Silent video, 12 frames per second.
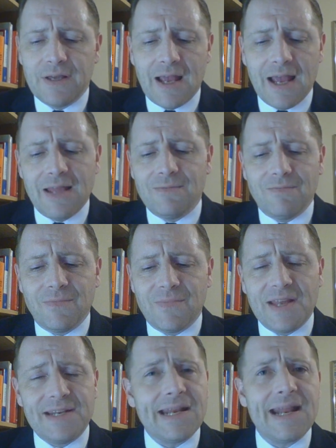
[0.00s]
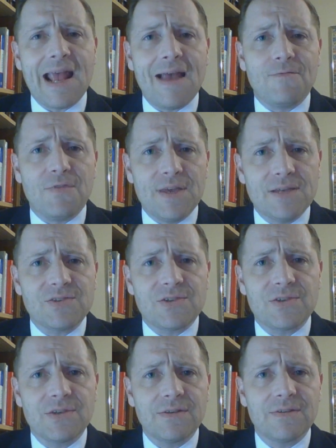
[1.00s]
and they did have
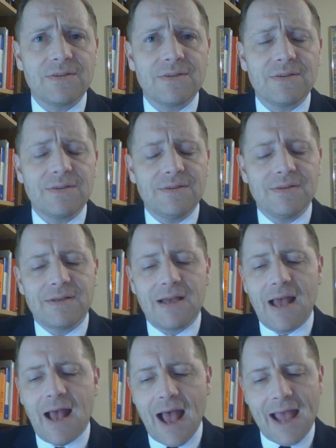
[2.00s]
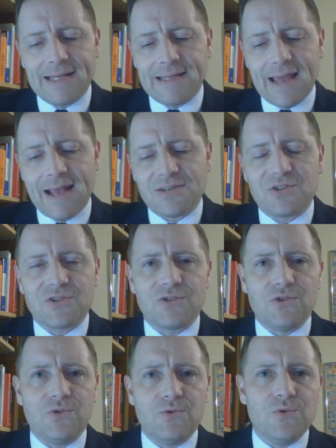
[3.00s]
this, I guess
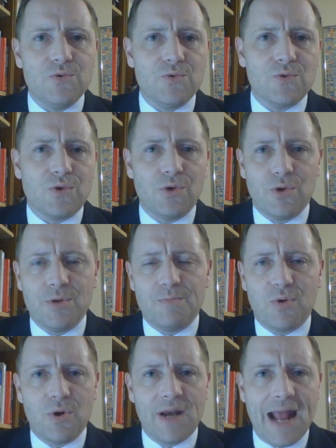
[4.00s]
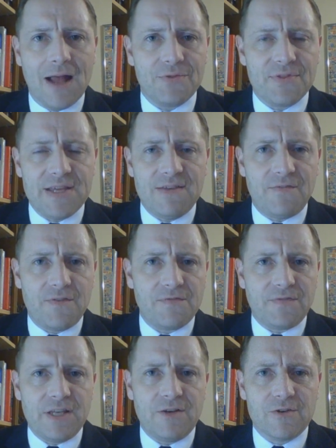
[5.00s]
you could put out the
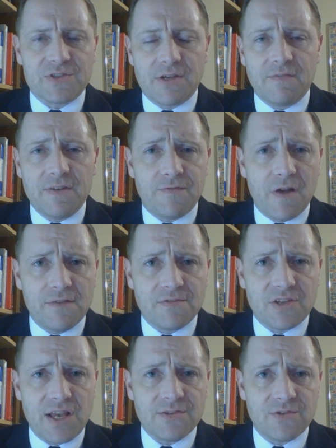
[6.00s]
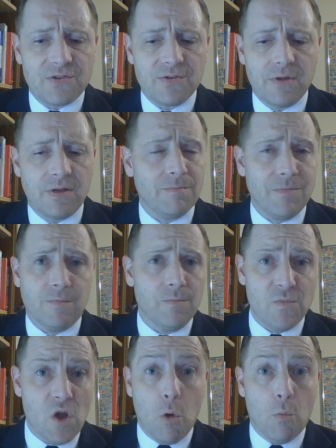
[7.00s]
50 or 75 cents,
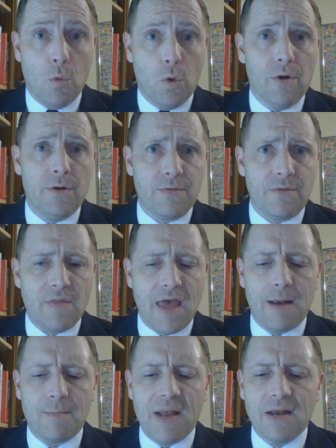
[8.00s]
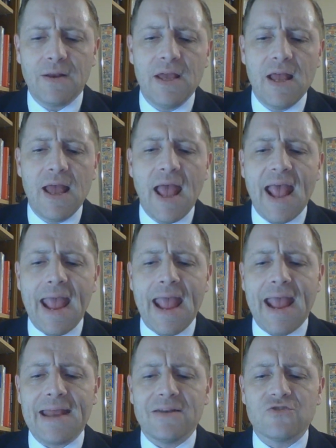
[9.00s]
no more than that amount,
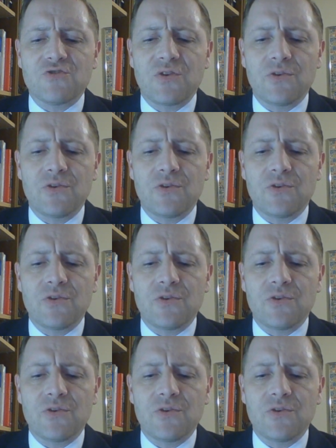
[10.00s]
and